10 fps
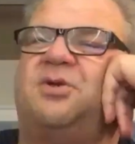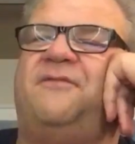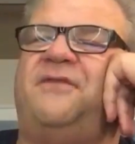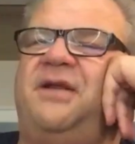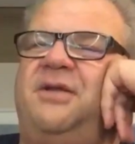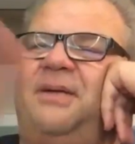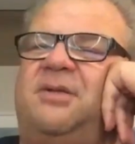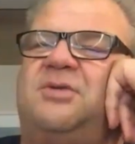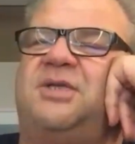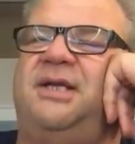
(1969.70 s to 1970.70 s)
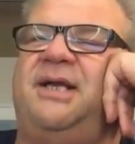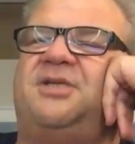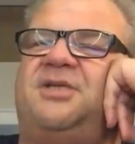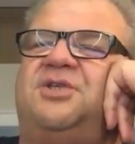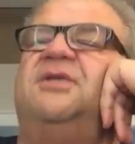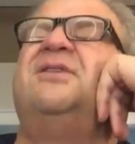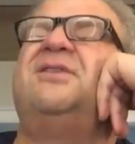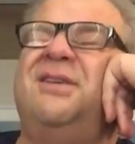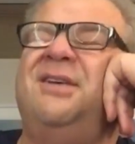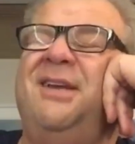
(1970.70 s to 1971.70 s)
so funny to make those
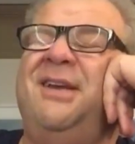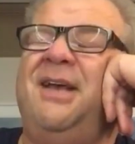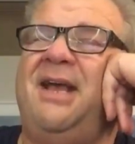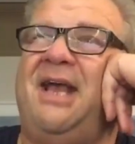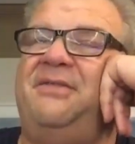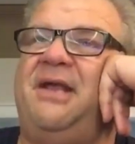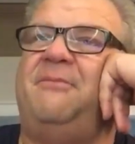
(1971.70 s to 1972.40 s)
connections. And